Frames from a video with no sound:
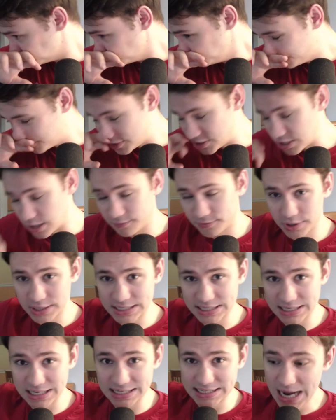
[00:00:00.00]
So, for
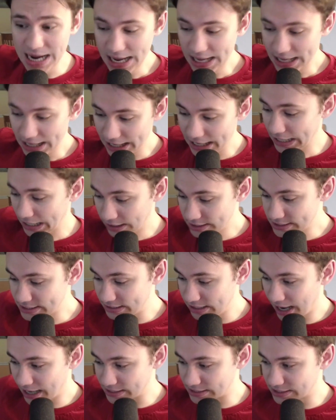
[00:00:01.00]
instance, in
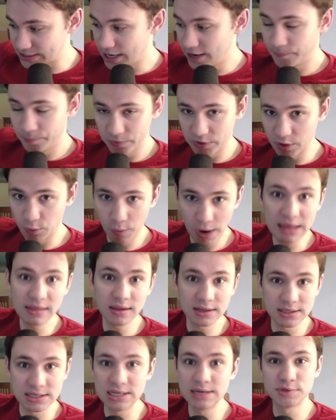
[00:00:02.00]
LCS, the way
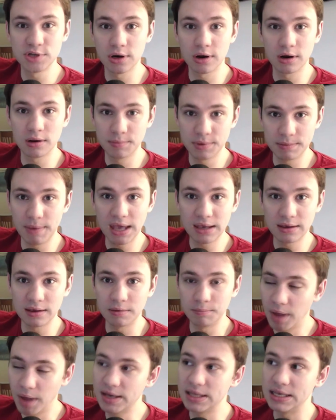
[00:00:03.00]
that teams are going to be
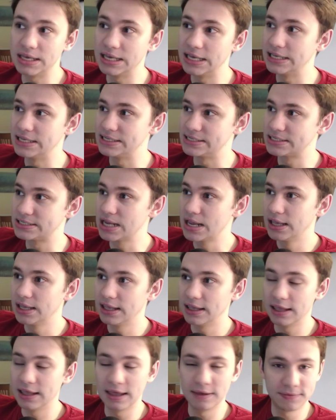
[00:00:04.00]
making money is
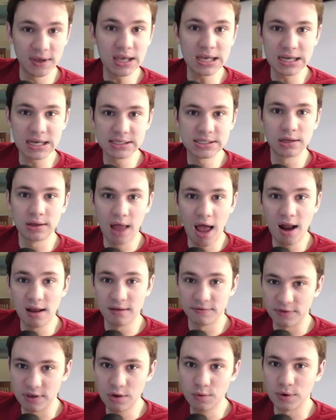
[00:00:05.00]
if it gets a lot
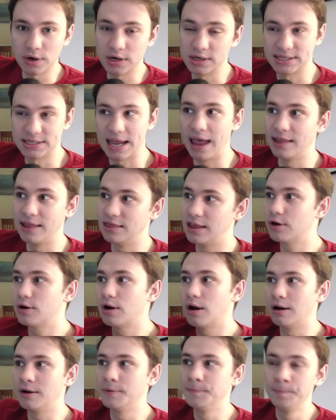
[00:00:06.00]
of viewers, and there
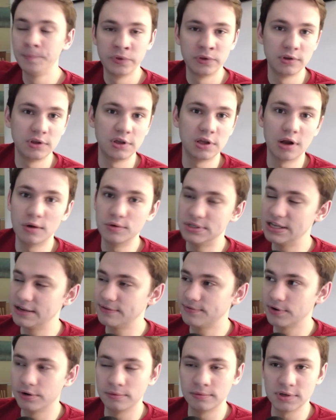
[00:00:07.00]
are, you know,
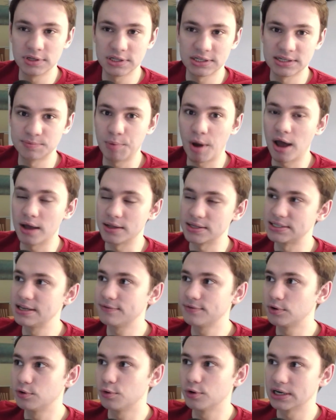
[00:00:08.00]
different spots,
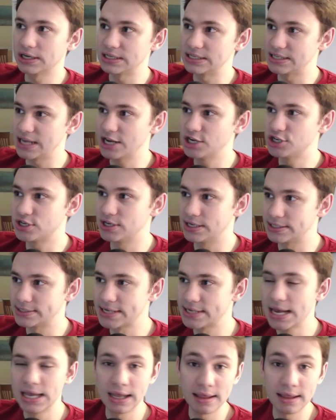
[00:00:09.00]
different organizations.